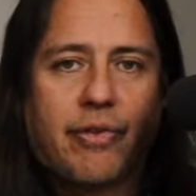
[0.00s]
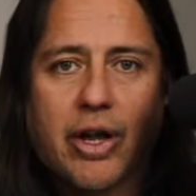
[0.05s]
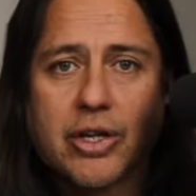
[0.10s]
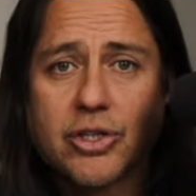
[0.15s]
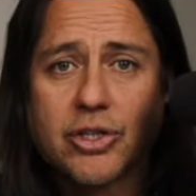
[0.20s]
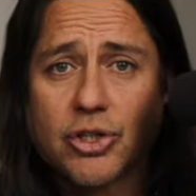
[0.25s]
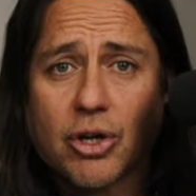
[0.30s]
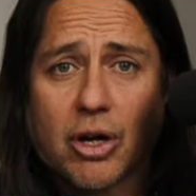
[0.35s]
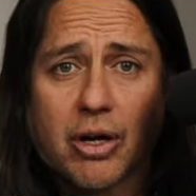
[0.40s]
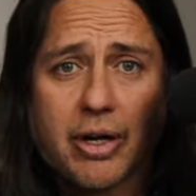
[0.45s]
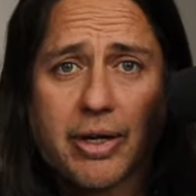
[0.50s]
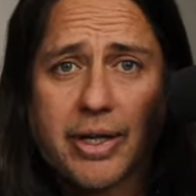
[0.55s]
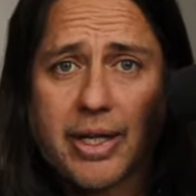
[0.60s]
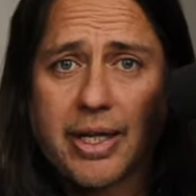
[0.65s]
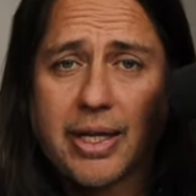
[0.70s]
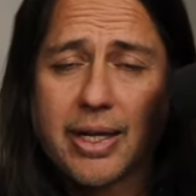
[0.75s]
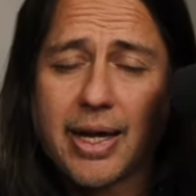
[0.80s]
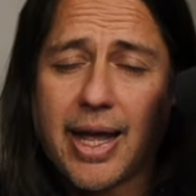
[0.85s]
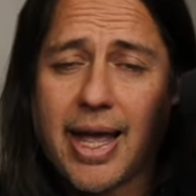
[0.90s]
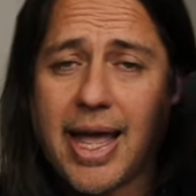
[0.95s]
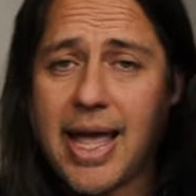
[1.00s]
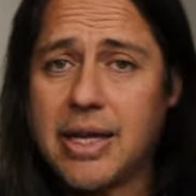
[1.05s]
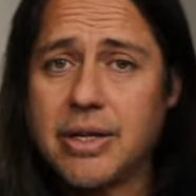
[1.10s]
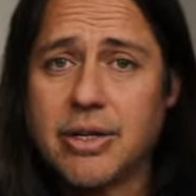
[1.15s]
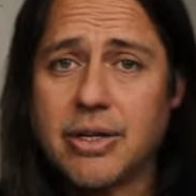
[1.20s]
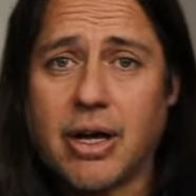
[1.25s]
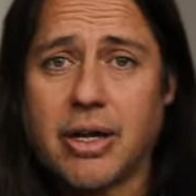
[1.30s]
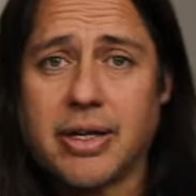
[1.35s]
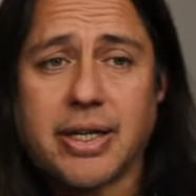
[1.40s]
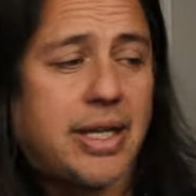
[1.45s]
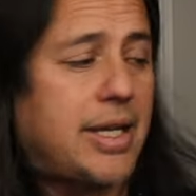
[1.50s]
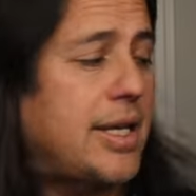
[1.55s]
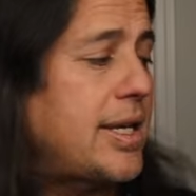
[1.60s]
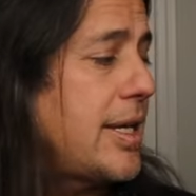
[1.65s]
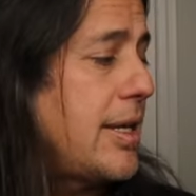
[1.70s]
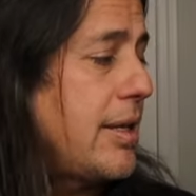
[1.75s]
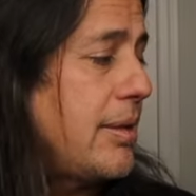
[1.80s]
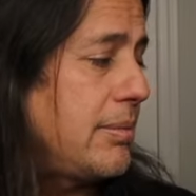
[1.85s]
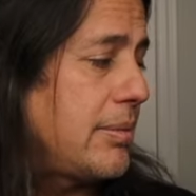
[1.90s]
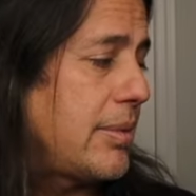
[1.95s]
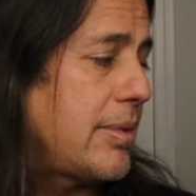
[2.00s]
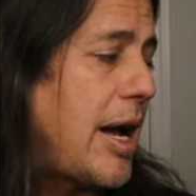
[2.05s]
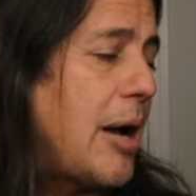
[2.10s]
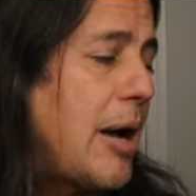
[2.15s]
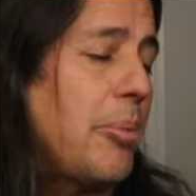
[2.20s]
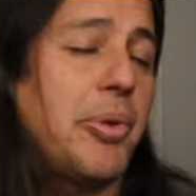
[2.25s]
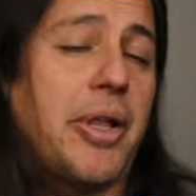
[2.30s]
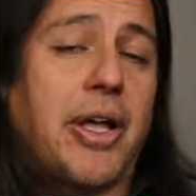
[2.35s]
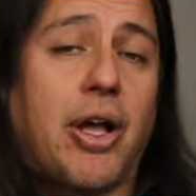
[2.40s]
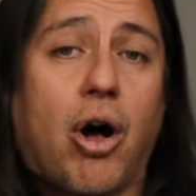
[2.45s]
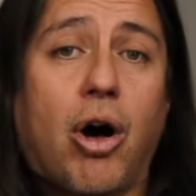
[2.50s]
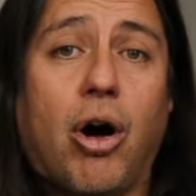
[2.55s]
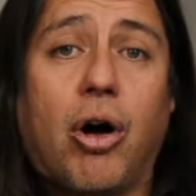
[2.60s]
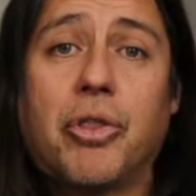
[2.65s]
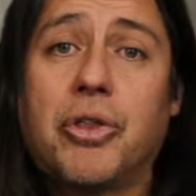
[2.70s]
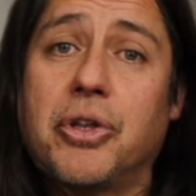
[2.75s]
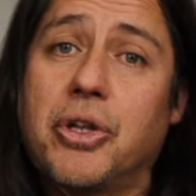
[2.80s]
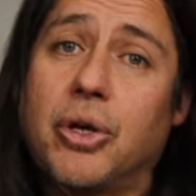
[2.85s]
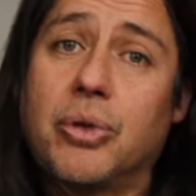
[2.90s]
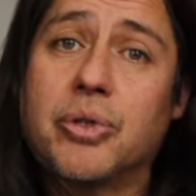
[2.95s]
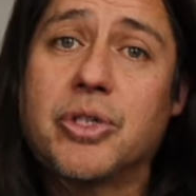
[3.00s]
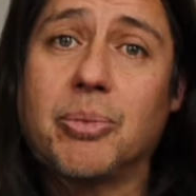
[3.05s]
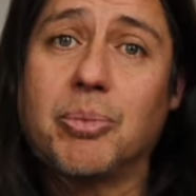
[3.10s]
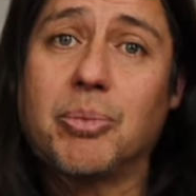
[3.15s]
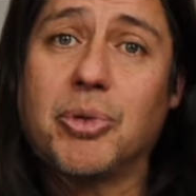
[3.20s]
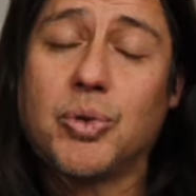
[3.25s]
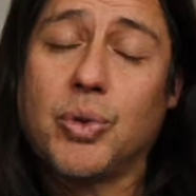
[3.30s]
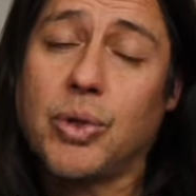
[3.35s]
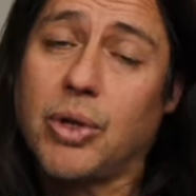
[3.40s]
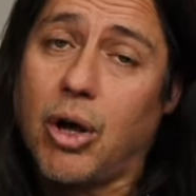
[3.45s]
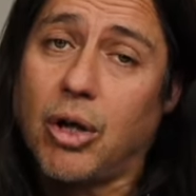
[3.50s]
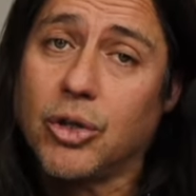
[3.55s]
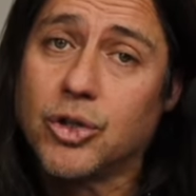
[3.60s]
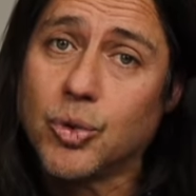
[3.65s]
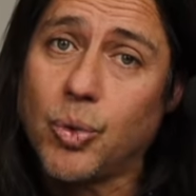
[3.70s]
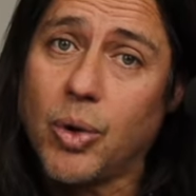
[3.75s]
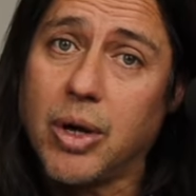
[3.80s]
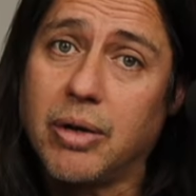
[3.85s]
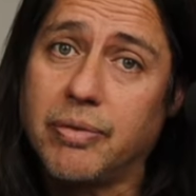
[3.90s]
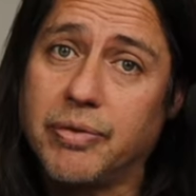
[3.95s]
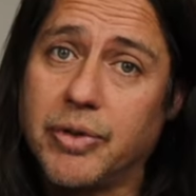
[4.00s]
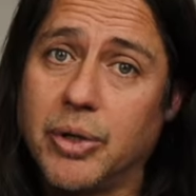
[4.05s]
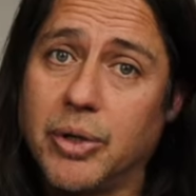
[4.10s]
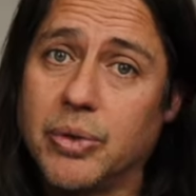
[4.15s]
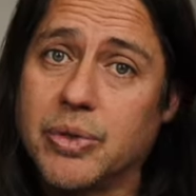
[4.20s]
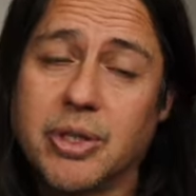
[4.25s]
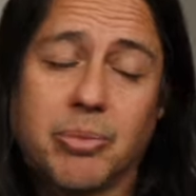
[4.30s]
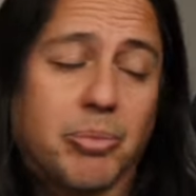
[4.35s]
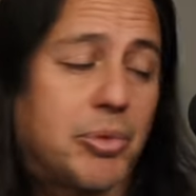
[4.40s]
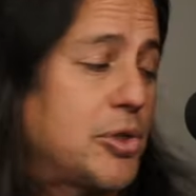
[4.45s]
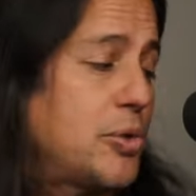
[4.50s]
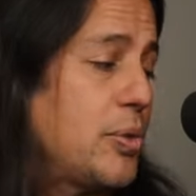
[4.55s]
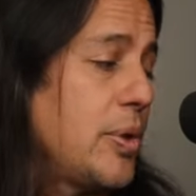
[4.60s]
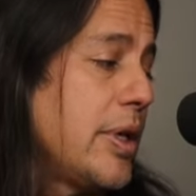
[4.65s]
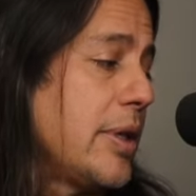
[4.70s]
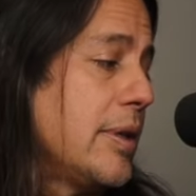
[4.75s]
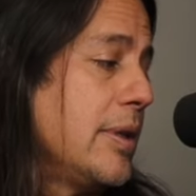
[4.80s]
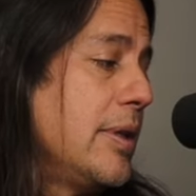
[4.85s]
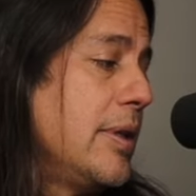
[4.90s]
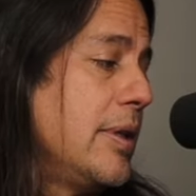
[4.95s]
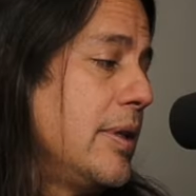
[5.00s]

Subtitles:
I start on E and I end on E, I'll play all the notes in between, all 12 notes in between.